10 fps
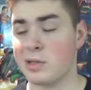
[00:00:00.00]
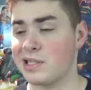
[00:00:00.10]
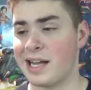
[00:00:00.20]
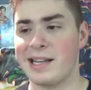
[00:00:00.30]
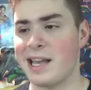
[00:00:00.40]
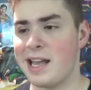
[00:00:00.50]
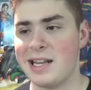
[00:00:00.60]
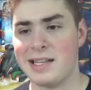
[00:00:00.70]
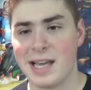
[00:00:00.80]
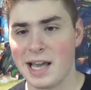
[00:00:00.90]
He's like, I can't
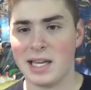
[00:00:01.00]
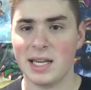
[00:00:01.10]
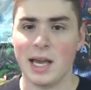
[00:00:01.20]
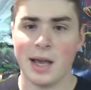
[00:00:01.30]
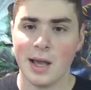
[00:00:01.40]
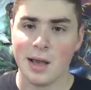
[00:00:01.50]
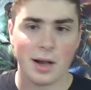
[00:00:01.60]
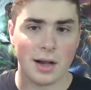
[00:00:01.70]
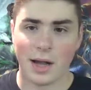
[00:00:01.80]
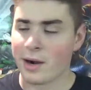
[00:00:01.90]
eat cake,
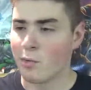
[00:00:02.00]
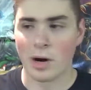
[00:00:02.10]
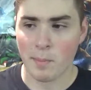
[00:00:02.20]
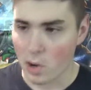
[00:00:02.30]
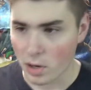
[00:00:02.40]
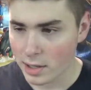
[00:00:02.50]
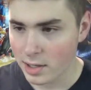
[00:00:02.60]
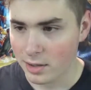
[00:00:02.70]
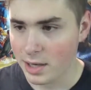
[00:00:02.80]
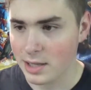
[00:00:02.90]
I don't want to party
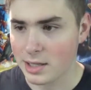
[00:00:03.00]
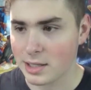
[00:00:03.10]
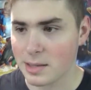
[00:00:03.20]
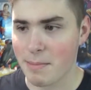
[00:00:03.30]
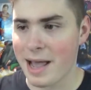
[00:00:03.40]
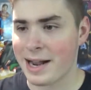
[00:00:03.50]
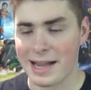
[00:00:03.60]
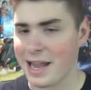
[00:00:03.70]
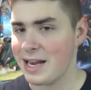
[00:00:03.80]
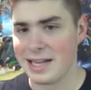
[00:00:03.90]
or anything because I'm back, I
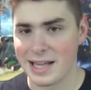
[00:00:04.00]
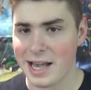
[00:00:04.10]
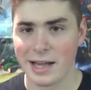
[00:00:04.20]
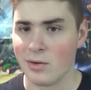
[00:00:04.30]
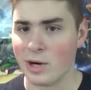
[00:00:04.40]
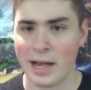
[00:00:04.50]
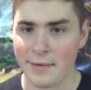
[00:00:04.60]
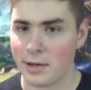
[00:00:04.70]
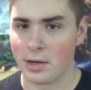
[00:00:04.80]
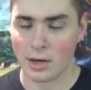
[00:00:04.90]
can't eat cake, I don't want to have
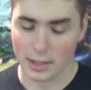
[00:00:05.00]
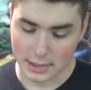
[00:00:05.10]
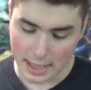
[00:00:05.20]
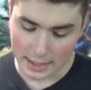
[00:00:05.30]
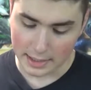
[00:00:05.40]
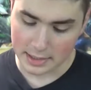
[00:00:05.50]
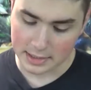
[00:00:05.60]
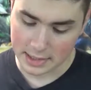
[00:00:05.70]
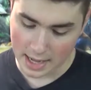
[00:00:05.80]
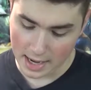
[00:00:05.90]
another heart attack, and this
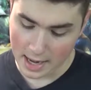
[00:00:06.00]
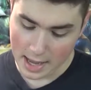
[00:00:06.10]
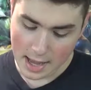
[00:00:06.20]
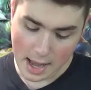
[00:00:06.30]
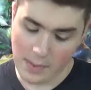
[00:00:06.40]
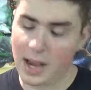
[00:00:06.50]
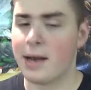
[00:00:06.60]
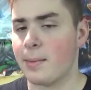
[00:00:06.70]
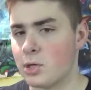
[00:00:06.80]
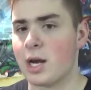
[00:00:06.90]
and that, and they
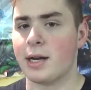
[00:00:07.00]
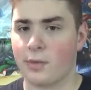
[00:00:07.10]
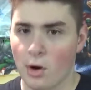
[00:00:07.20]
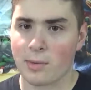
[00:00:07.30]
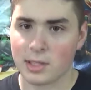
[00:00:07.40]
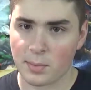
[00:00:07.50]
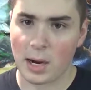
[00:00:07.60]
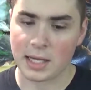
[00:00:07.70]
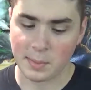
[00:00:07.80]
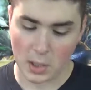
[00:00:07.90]
end up trying to throw him a
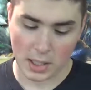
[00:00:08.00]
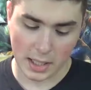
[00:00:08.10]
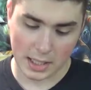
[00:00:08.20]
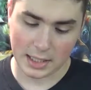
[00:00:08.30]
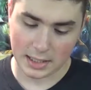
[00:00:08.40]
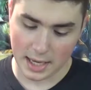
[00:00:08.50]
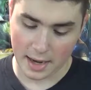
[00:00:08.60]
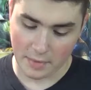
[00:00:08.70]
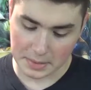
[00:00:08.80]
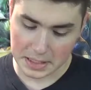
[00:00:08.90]
surprise party, and he gets kind
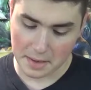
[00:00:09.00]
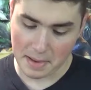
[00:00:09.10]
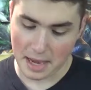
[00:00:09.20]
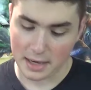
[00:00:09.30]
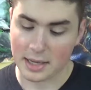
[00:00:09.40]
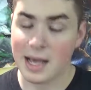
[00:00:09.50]
of upset about it.